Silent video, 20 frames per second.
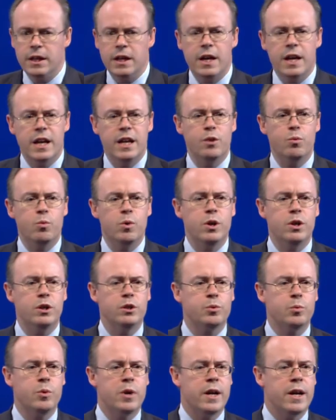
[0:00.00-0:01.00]
In a
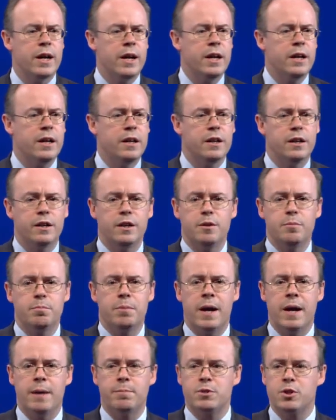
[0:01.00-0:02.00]
world where
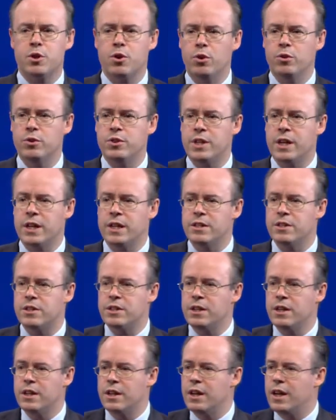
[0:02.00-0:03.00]
perhaps content
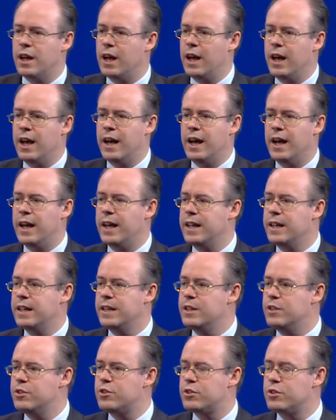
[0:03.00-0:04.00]

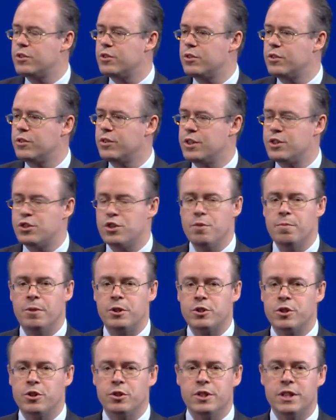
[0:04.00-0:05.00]
there's so
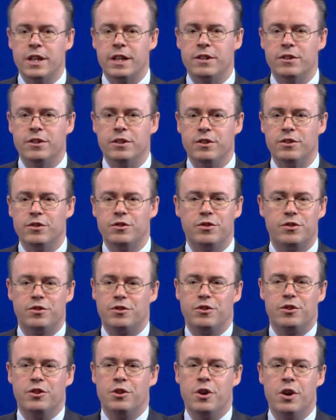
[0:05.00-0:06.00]
much content that
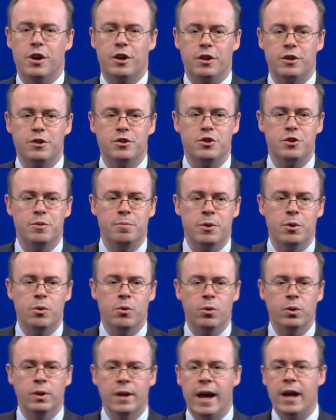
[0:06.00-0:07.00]
you can't consume it
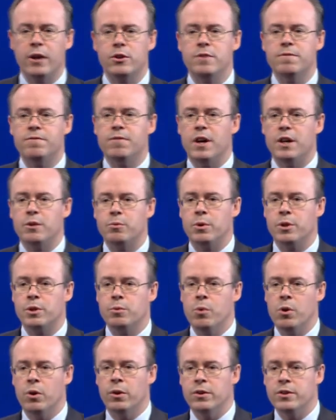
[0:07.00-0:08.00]
all, how do you find what you
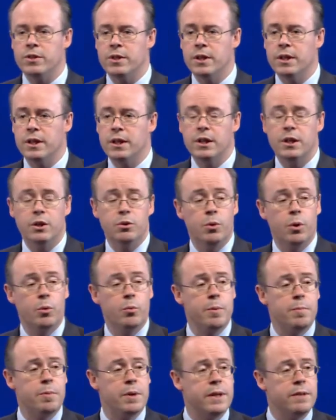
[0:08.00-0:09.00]
want? Well,
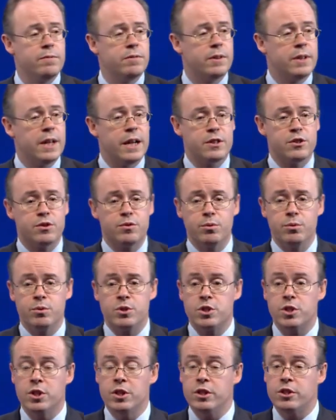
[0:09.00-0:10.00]
we believe that that's through
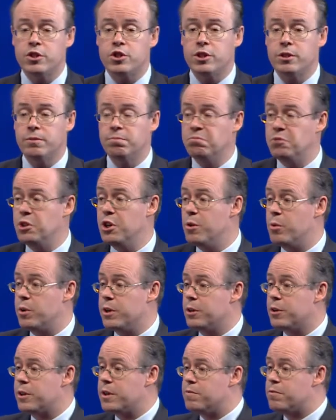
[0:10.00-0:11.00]
search. You know what
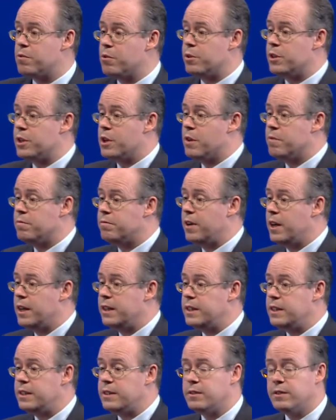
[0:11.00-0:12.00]
you're looking for and you go and find
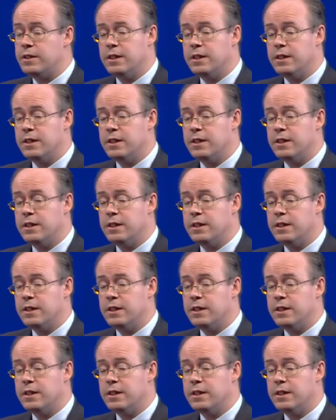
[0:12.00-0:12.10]
it.